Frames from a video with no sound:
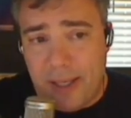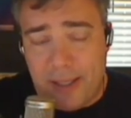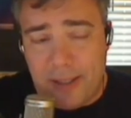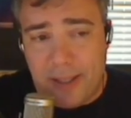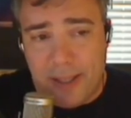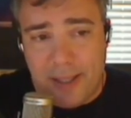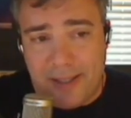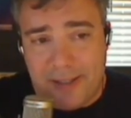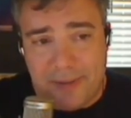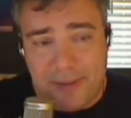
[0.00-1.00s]
And I,
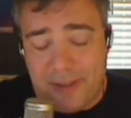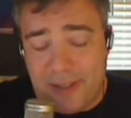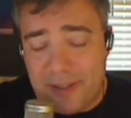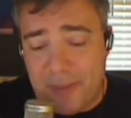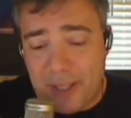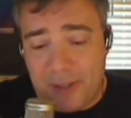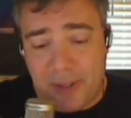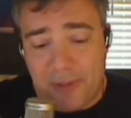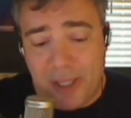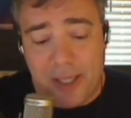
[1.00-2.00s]
I listen.
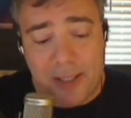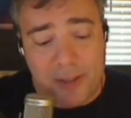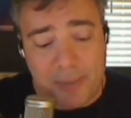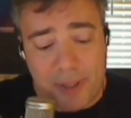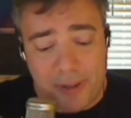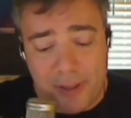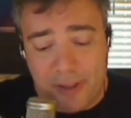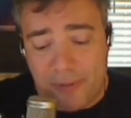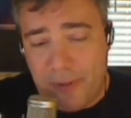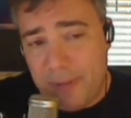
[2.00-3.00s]
Microsoft talks about
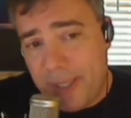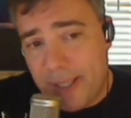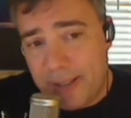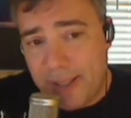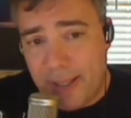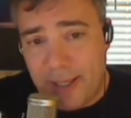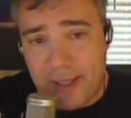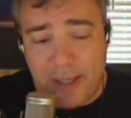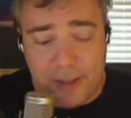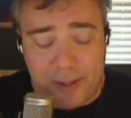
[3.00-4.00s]
all the feedback they
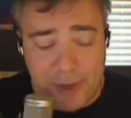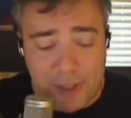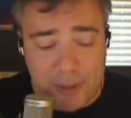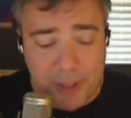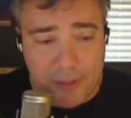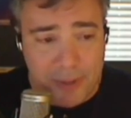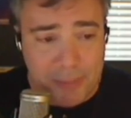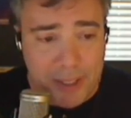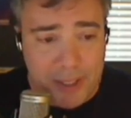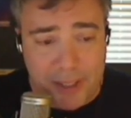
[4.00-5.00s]
get and how they respond to
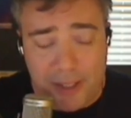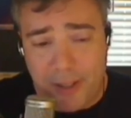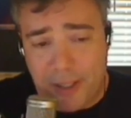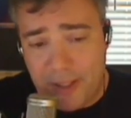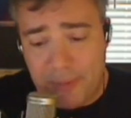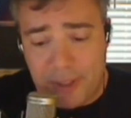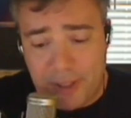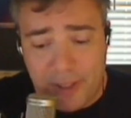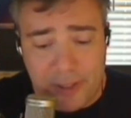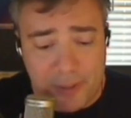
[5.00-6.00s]
feedback and how they care about the
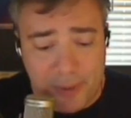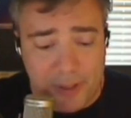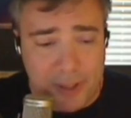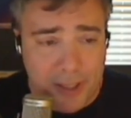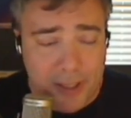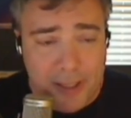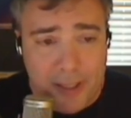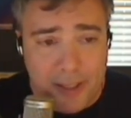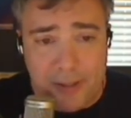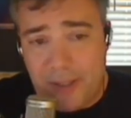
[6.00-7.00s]
customer and
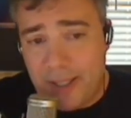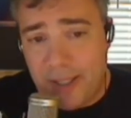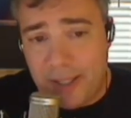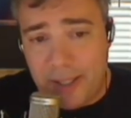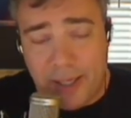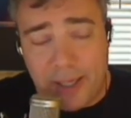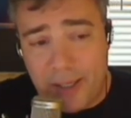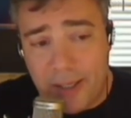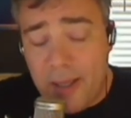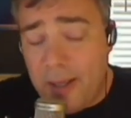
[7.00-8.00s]
you know yada yada
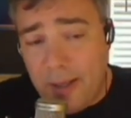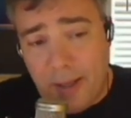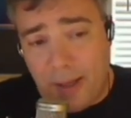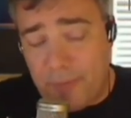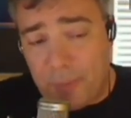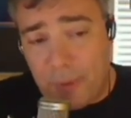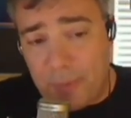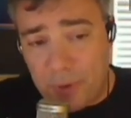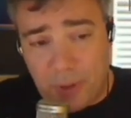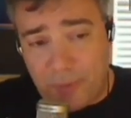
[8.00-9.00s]
yada. Uh, from a
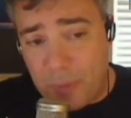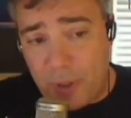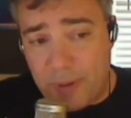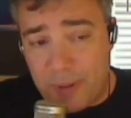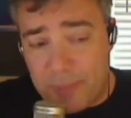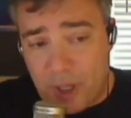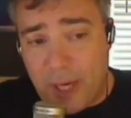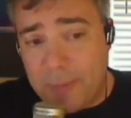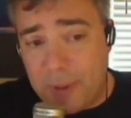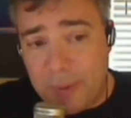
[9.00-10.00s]
sort of a more uh,
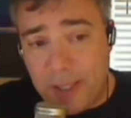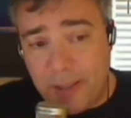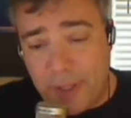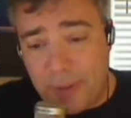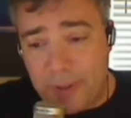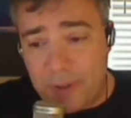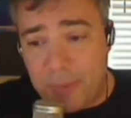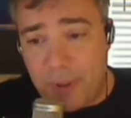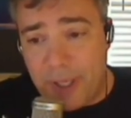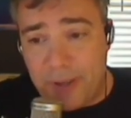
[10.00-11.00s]
broad perspective, I would also
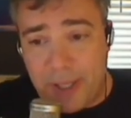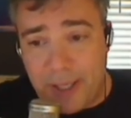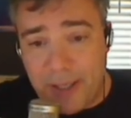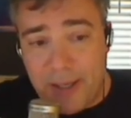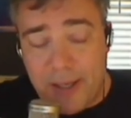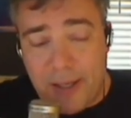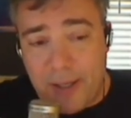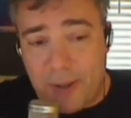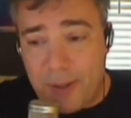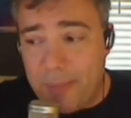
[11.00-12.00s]
point out that
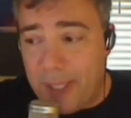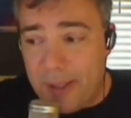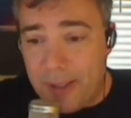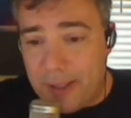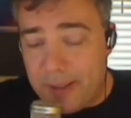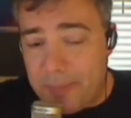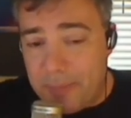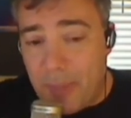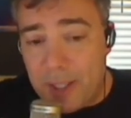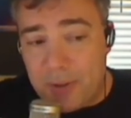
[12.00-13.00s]
you know the big uh,
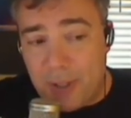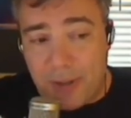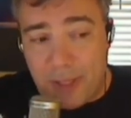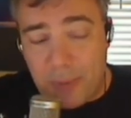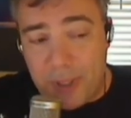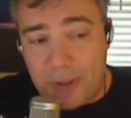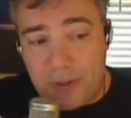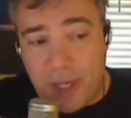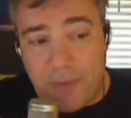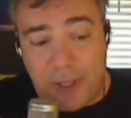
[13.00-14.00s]
mantra around Windows
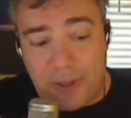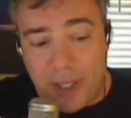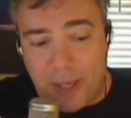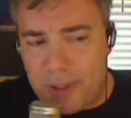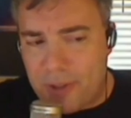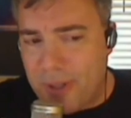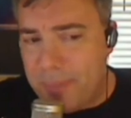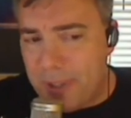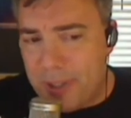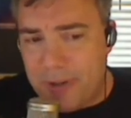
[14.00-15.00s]
7 is it's
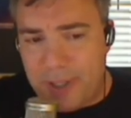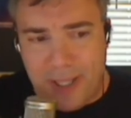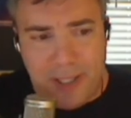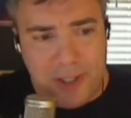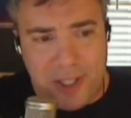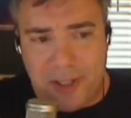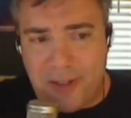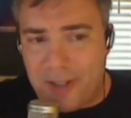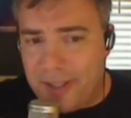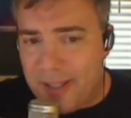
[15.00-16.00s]
simpler and
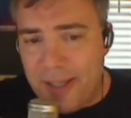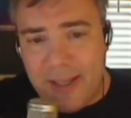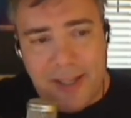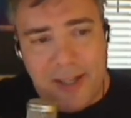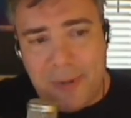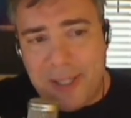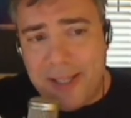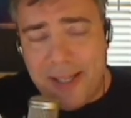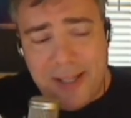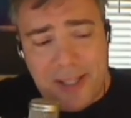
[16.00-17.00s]
easier and you know what?
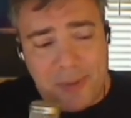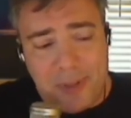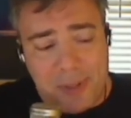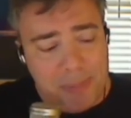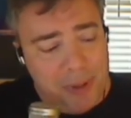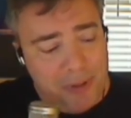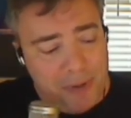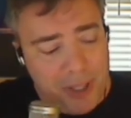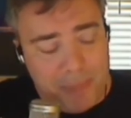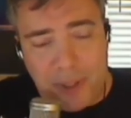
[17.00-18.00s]
This was a
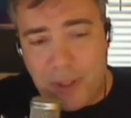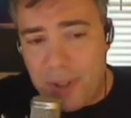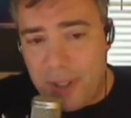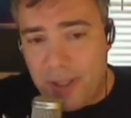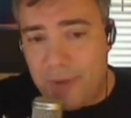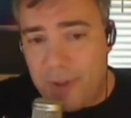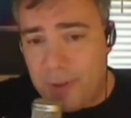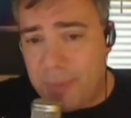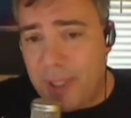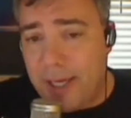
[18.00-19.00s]
beautiful opportunity for you
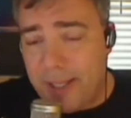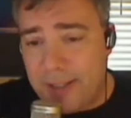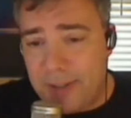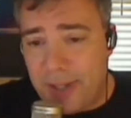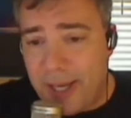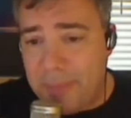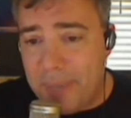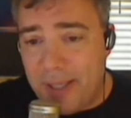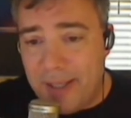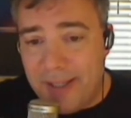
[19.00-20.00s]
to apply that
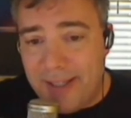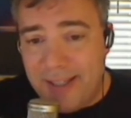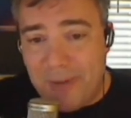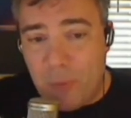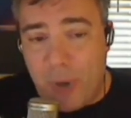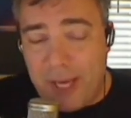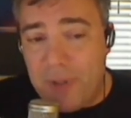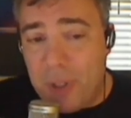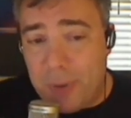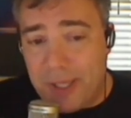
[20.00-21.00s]
same way
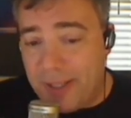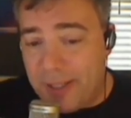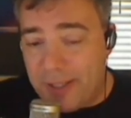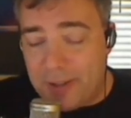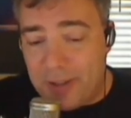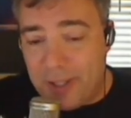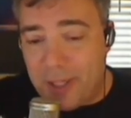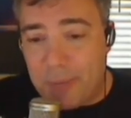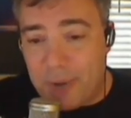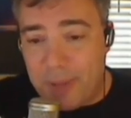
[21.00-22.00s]
of doing things to
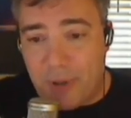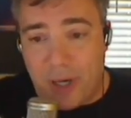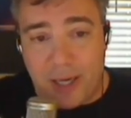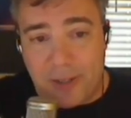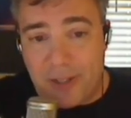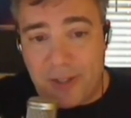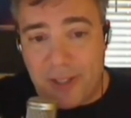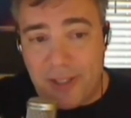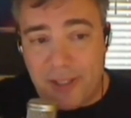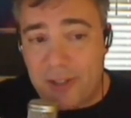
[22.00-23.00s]
the upgrade process,
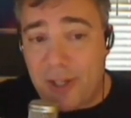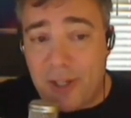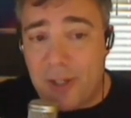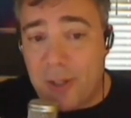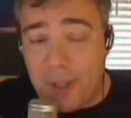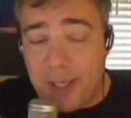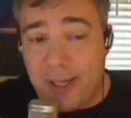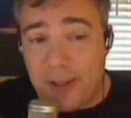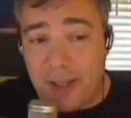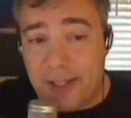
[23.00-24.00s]
and you just didn't do it.
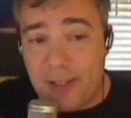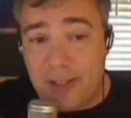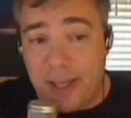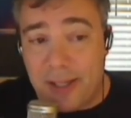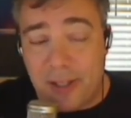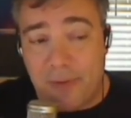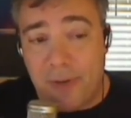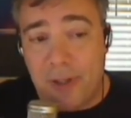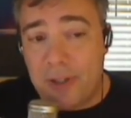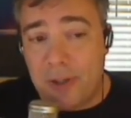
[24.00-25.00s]
And I think it stinks. And
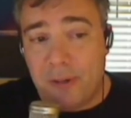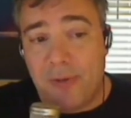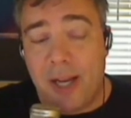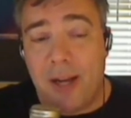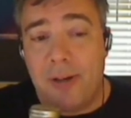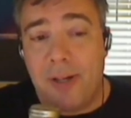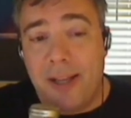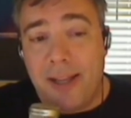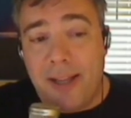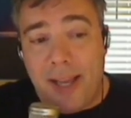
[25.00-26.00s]
for you to turn around
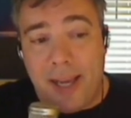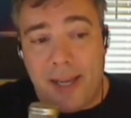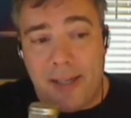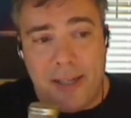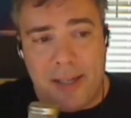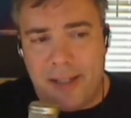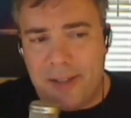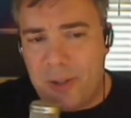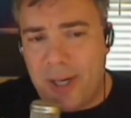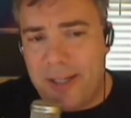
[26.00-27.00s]
and
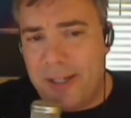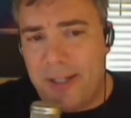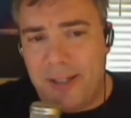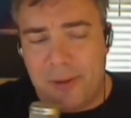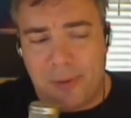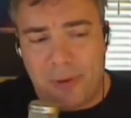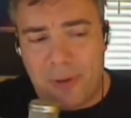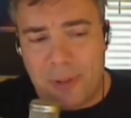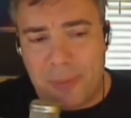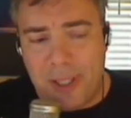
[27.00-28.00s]
uh, try to, you know,
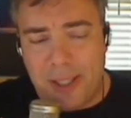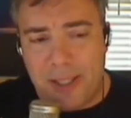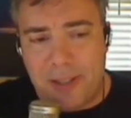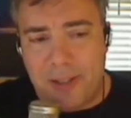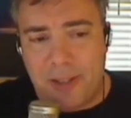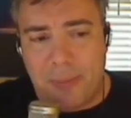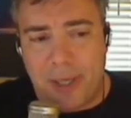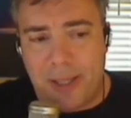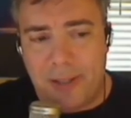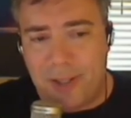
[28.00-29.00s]
throw some legalese at
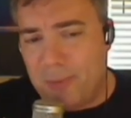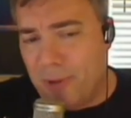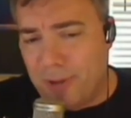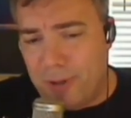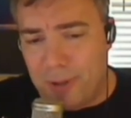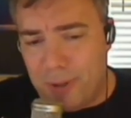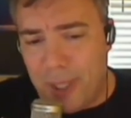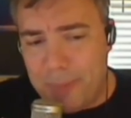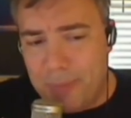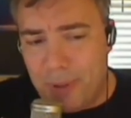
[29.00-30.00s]
somebody and say, well, you know, you
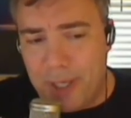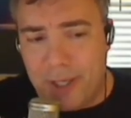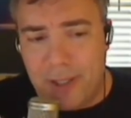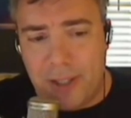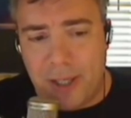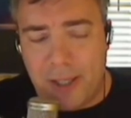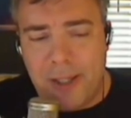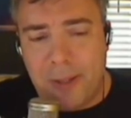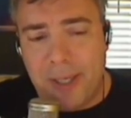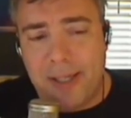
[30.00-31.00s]
might be breaking the law.
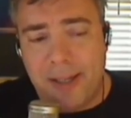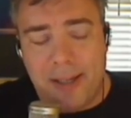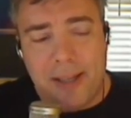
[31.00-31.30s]
You know what?